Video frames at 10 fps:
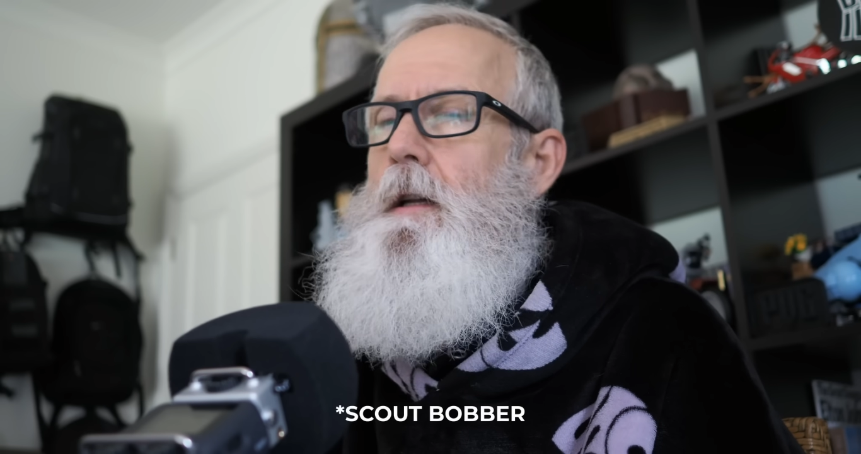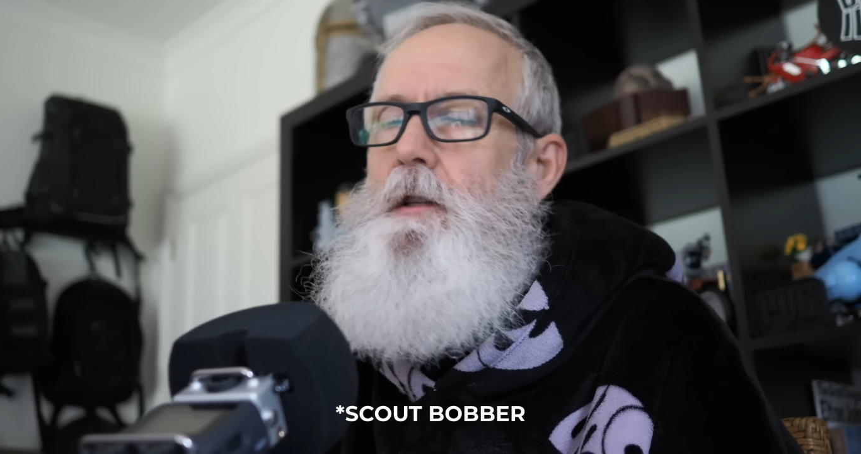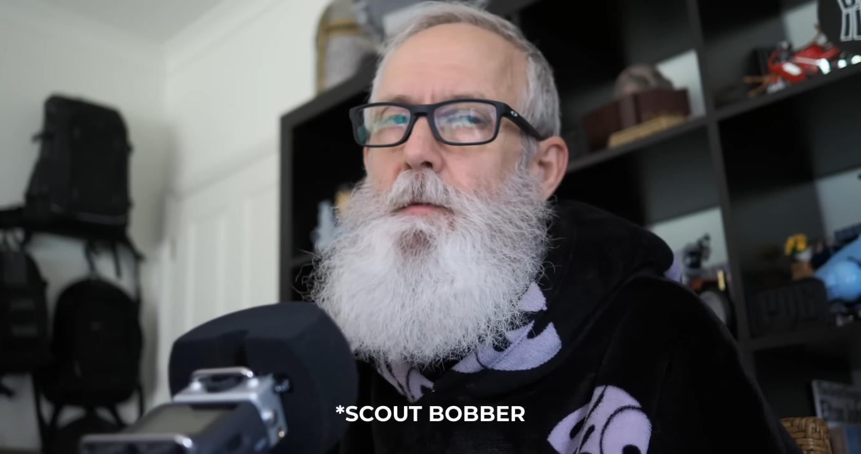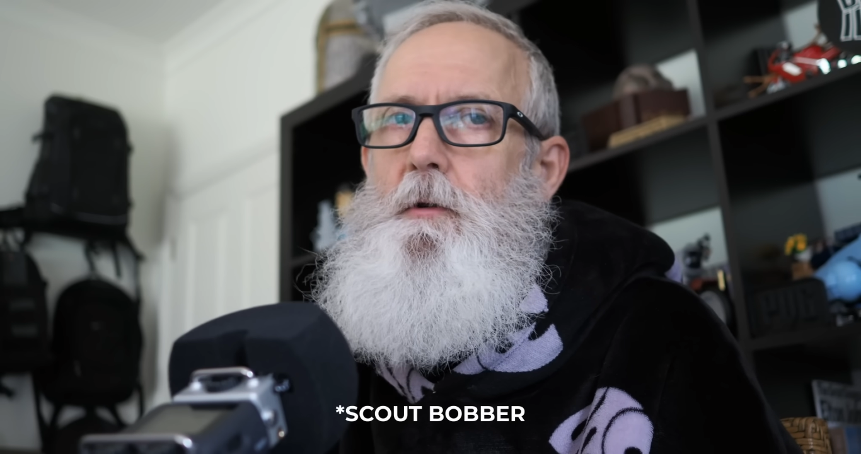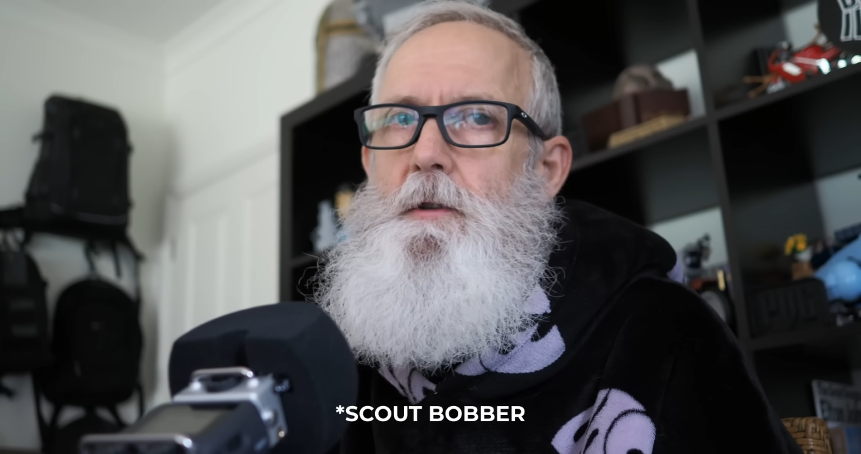and the
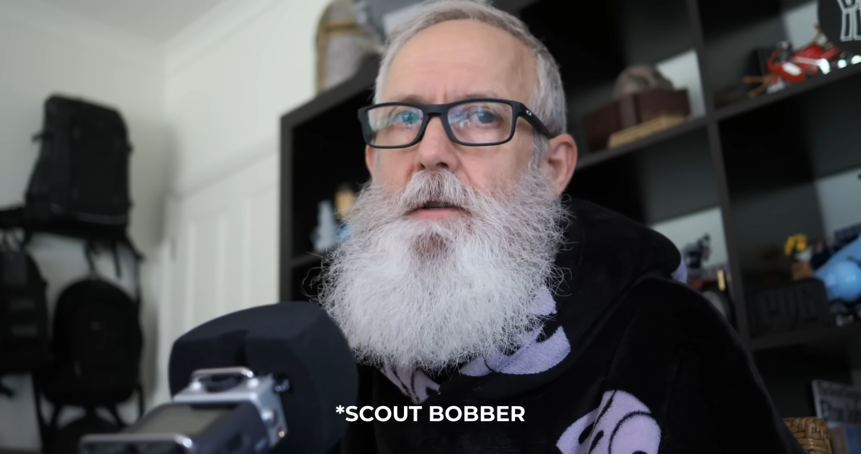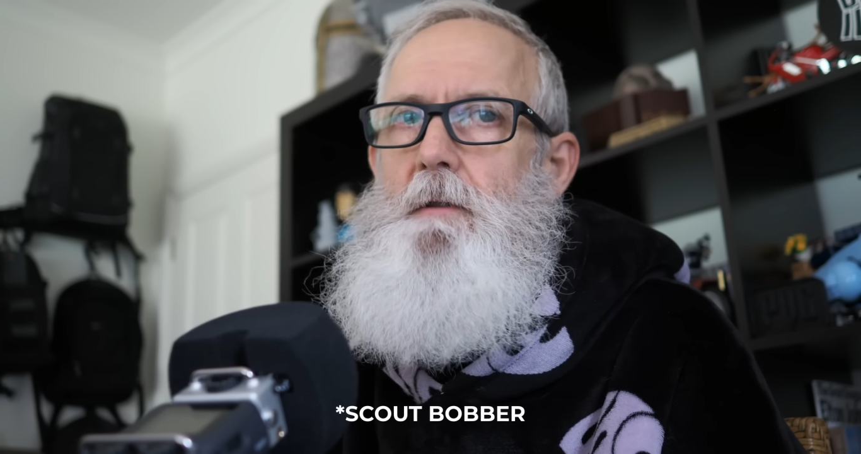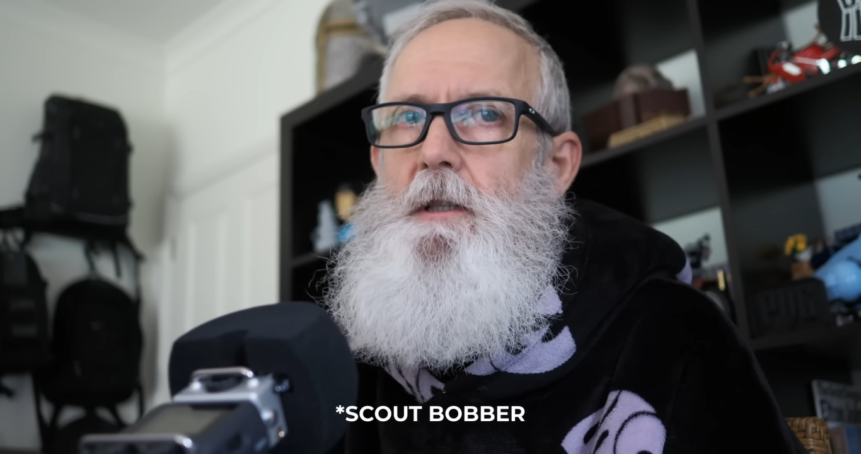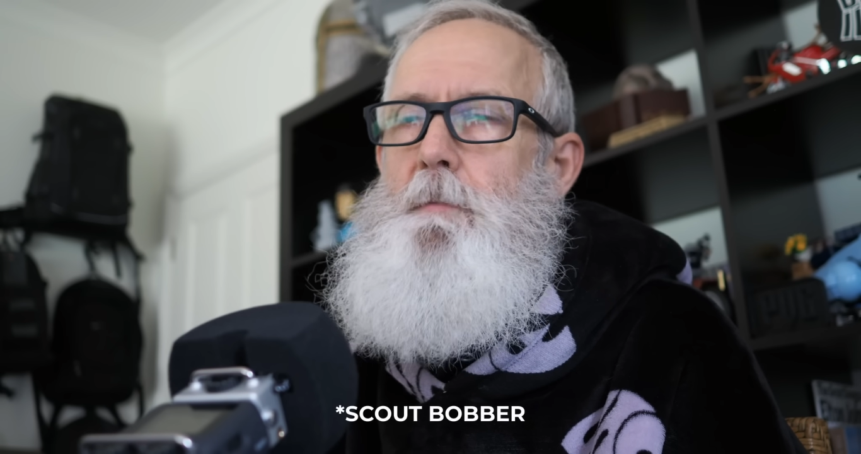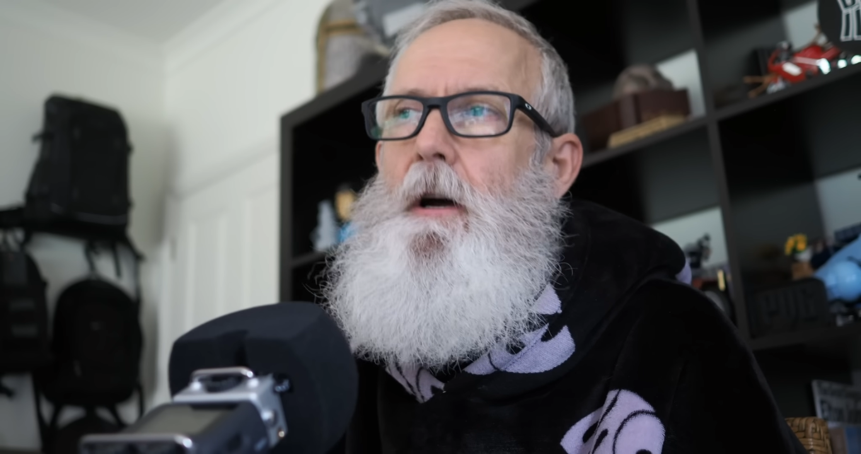
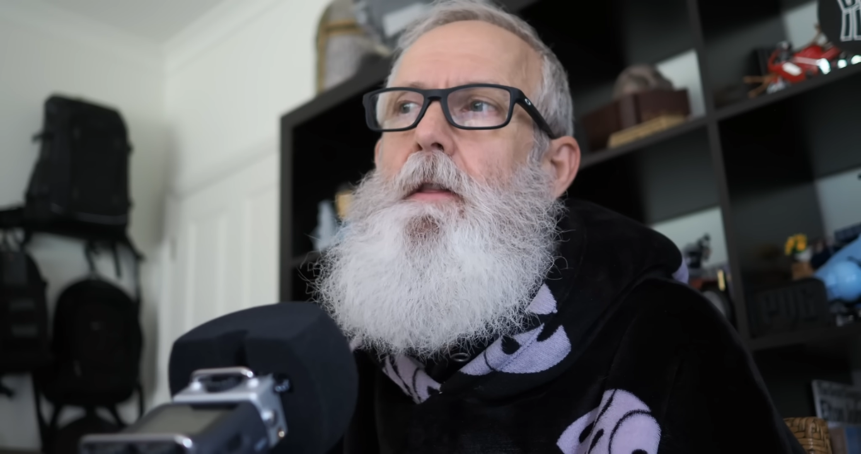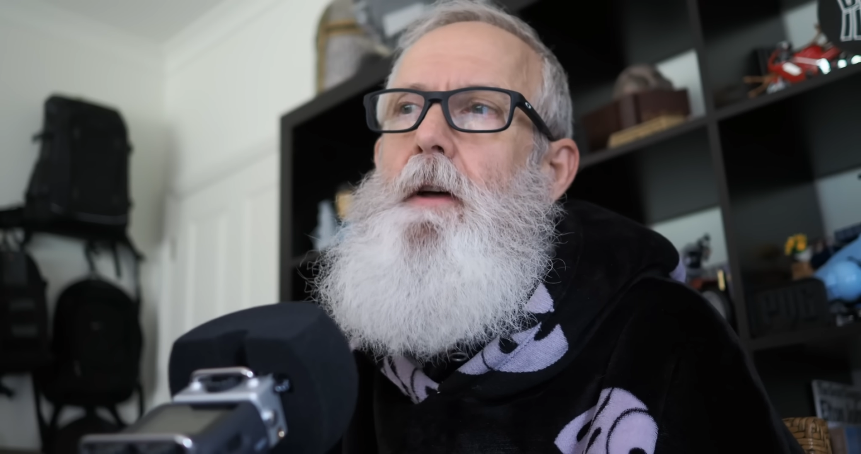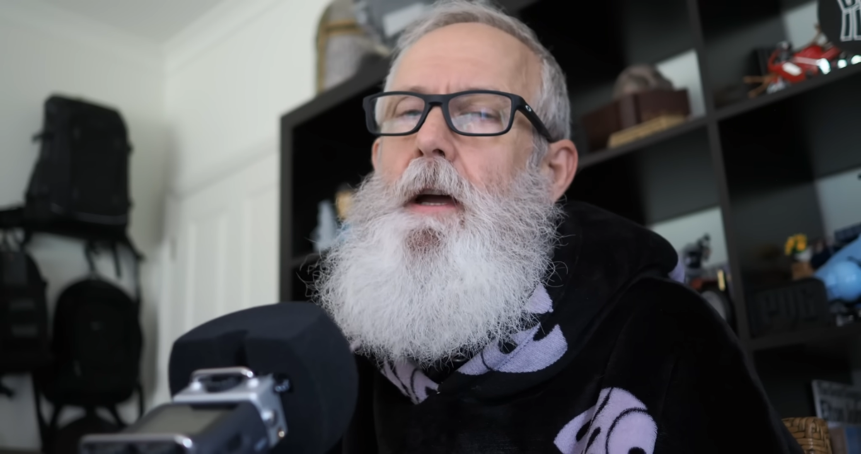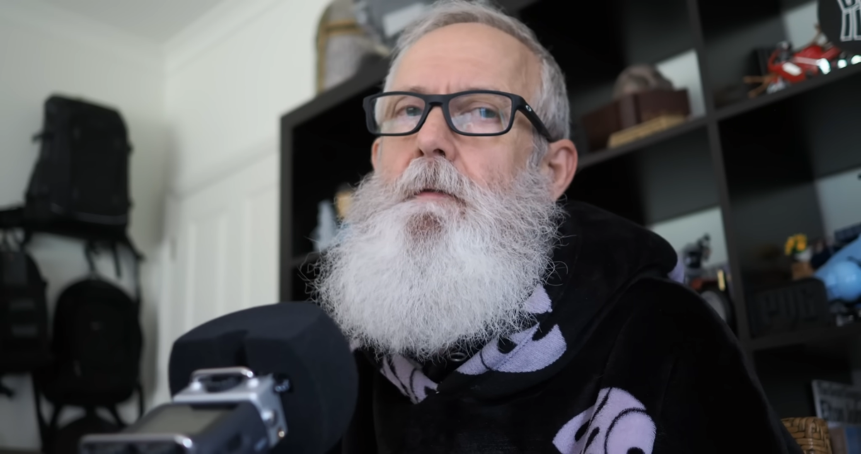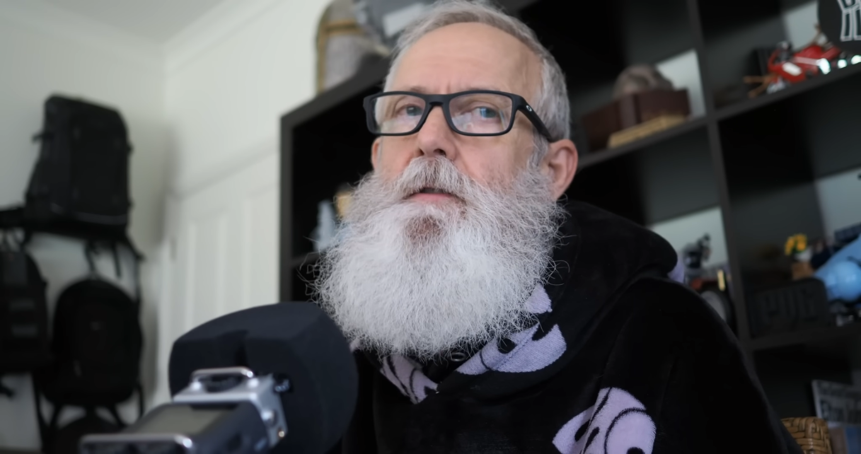Sportster S both
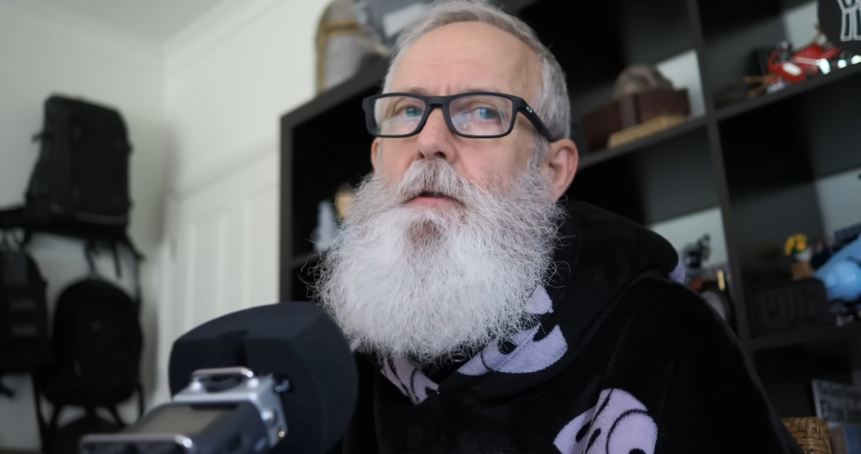have